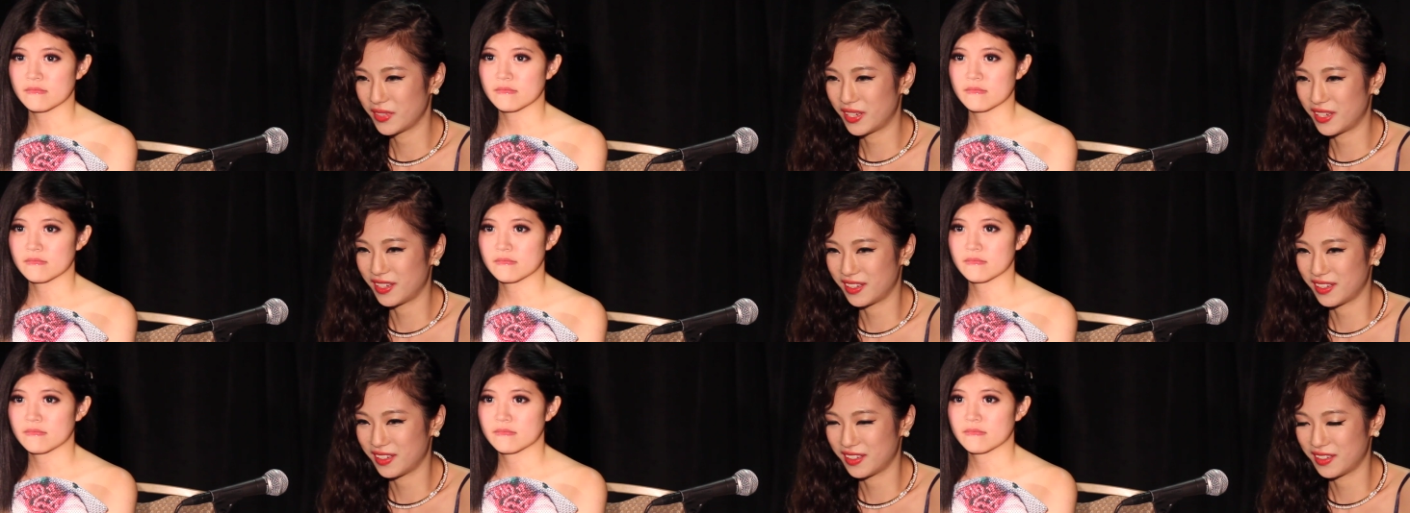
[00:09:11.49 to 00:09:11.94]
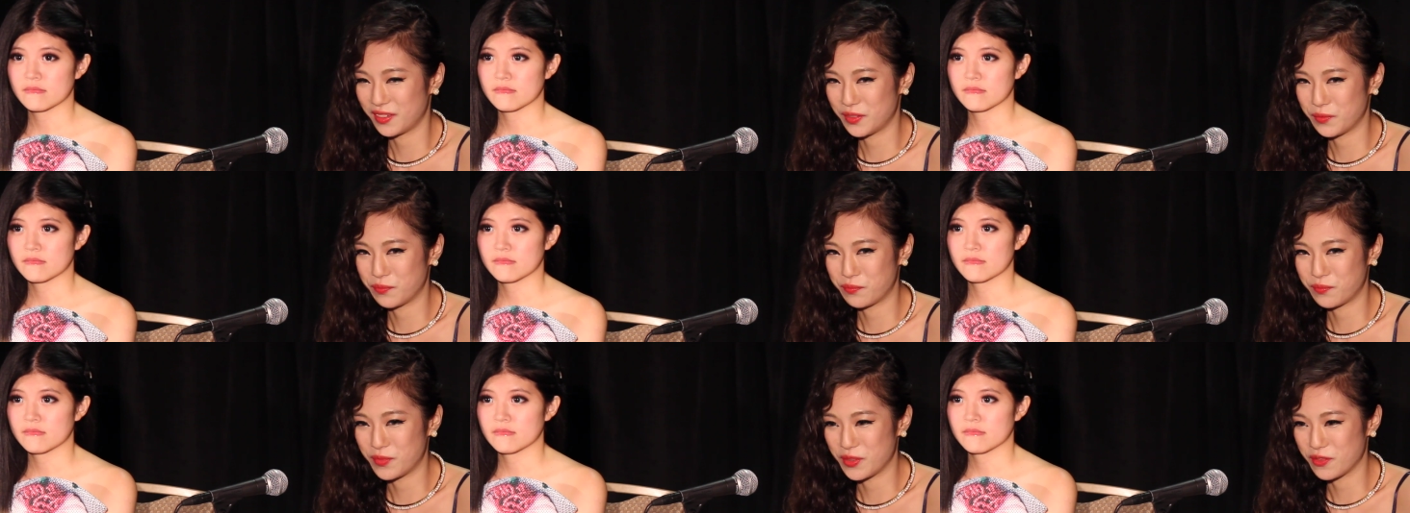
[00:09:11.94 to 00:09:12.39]

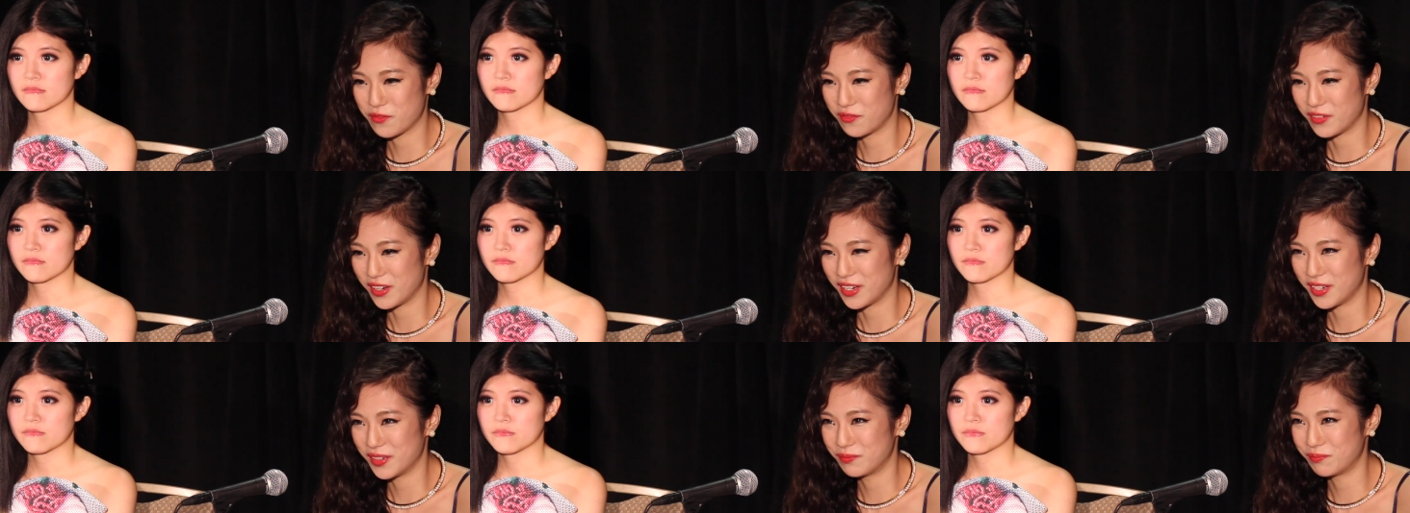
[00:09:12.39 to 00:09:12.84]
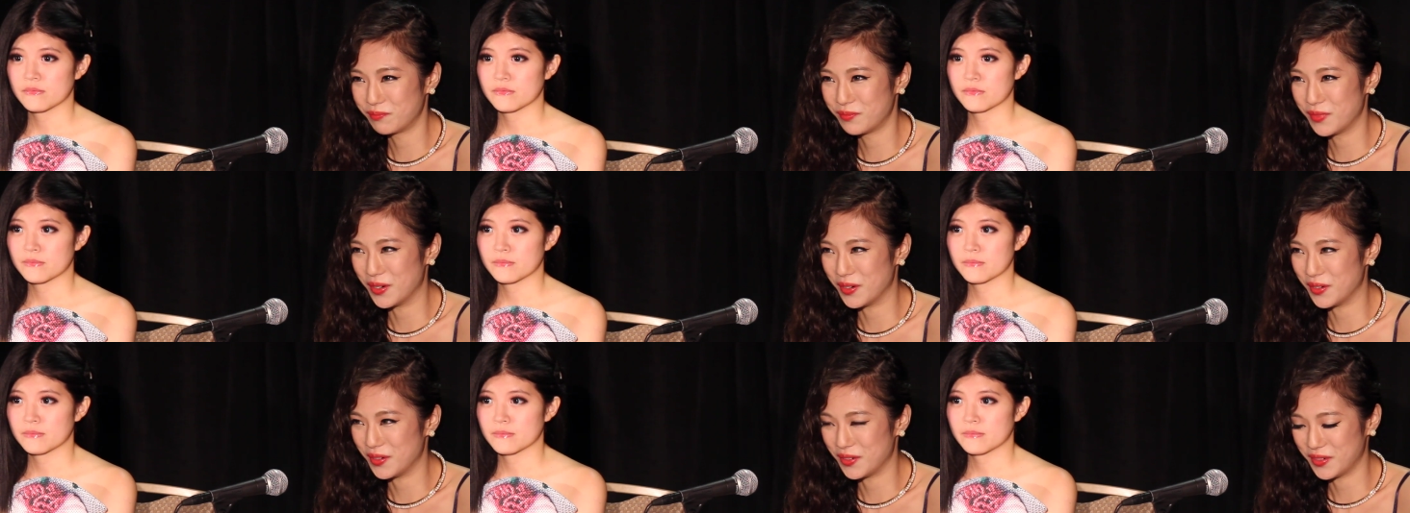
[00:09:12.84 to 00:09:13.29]
Speaker 1: uh, be
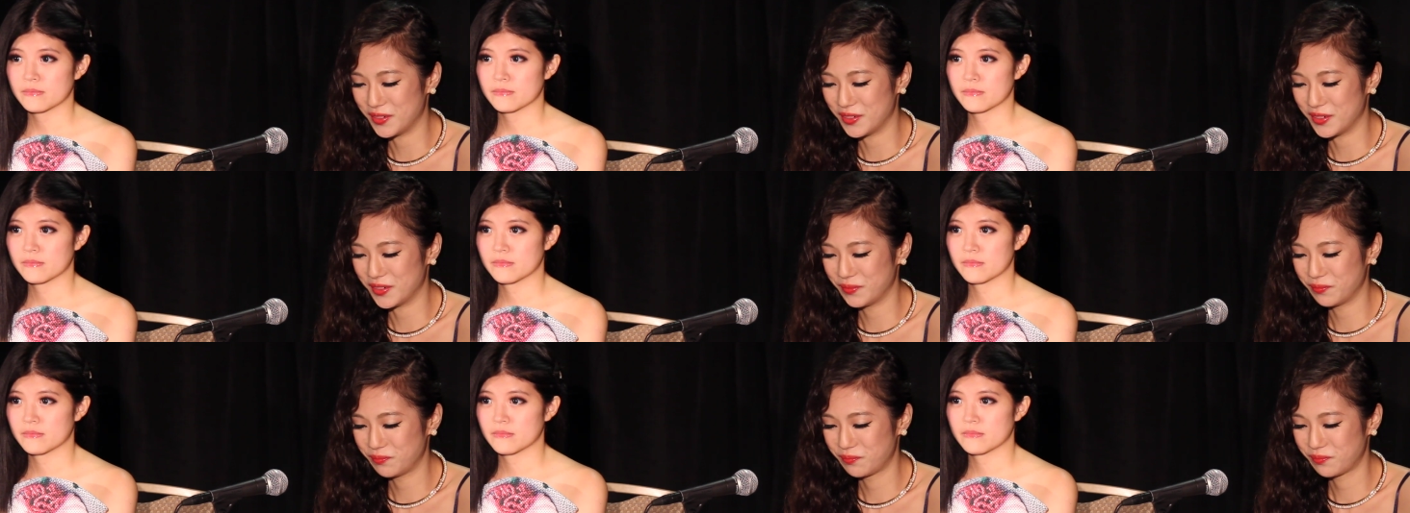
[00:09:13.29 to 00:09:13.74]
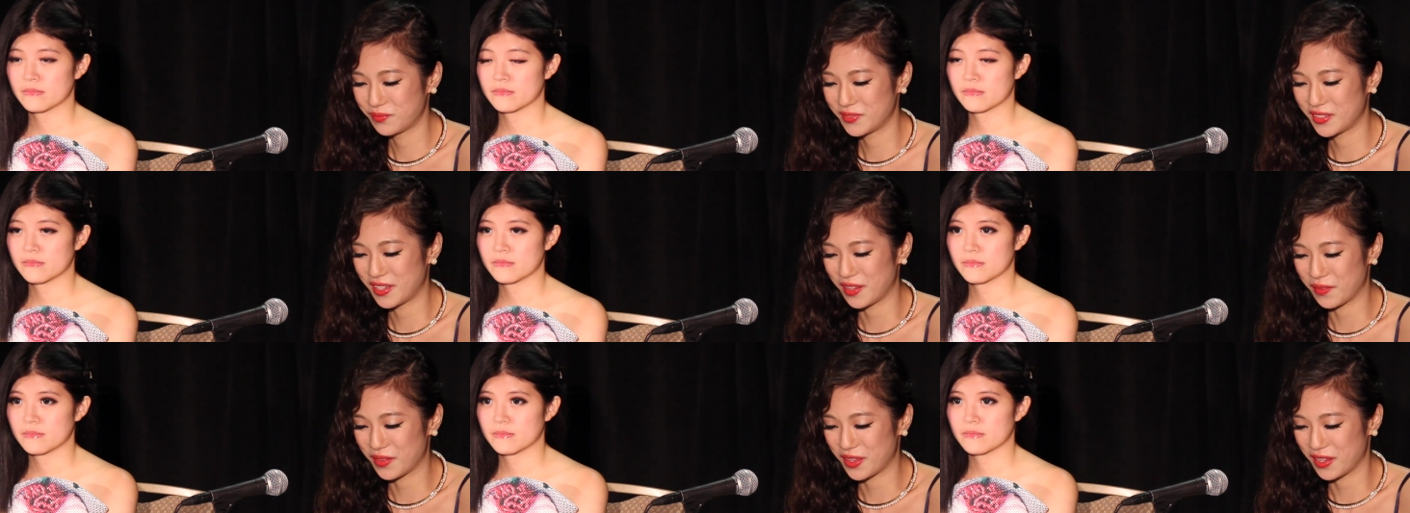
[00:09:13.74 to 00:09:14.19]
fun or
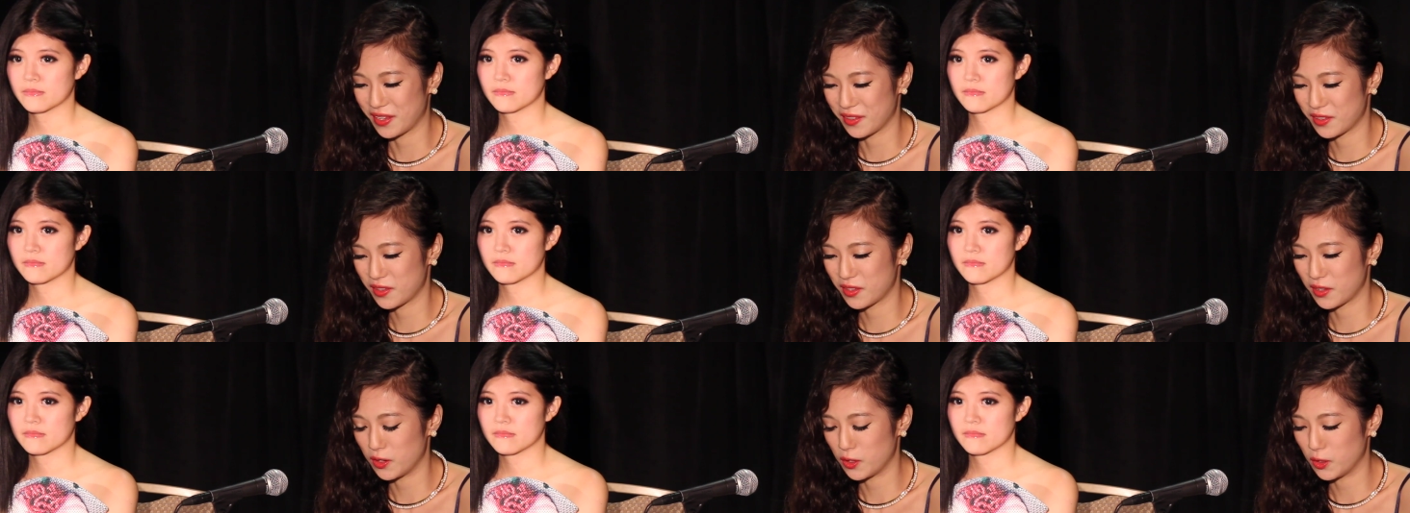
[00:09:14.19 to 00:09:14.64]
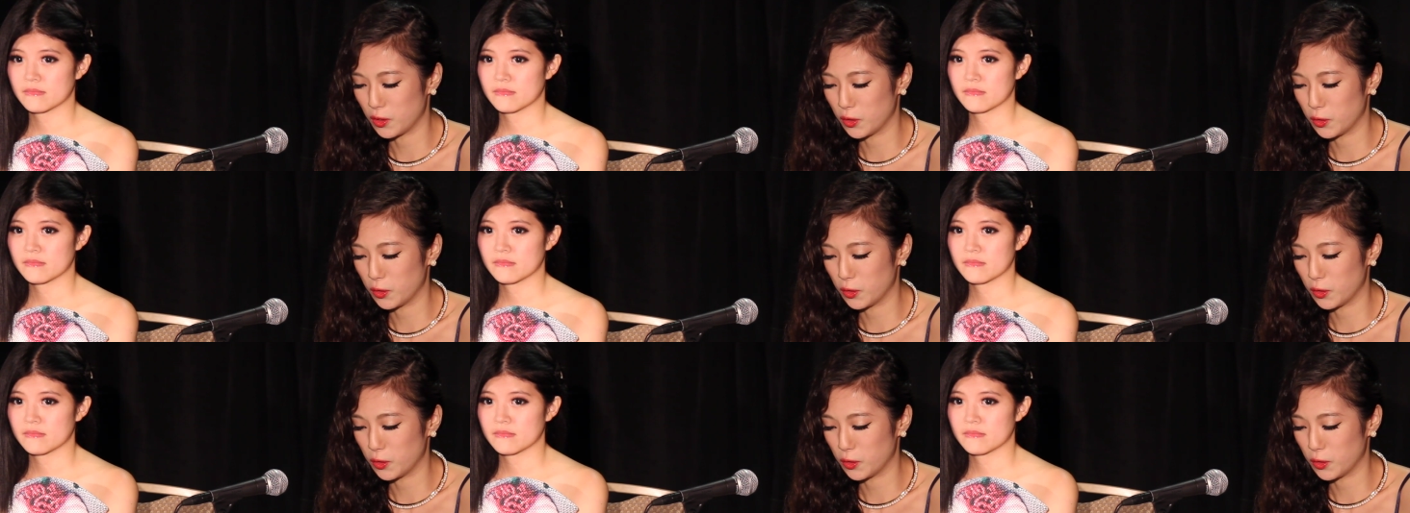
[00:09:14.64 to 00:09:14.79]
something. So